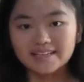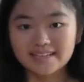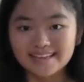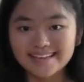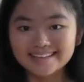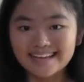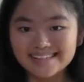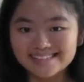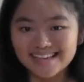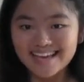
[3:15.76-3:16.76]
And I think
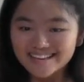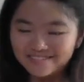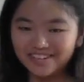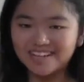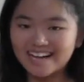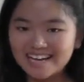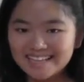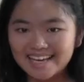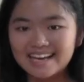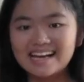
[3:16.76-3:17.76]
that's it for the
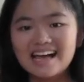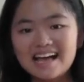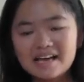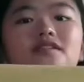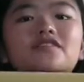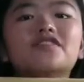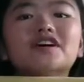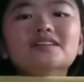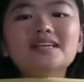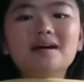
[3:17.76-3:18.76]
cutting. So
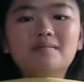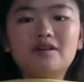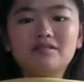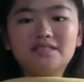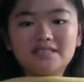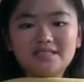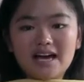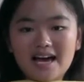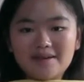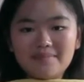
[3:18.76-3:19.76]
first I'm going to
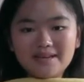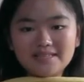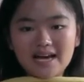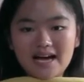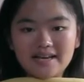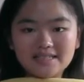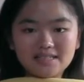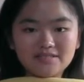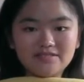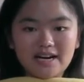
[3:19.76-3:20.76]
tie my
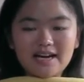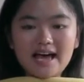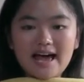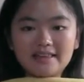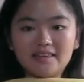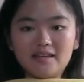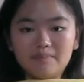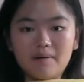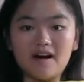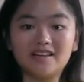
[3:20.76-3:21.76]
ties right at
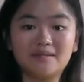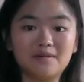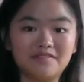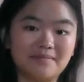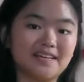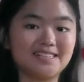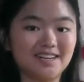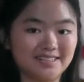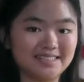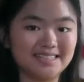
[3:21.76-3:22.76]
the bottom of my
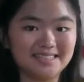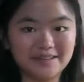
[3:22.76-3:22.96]
shirt.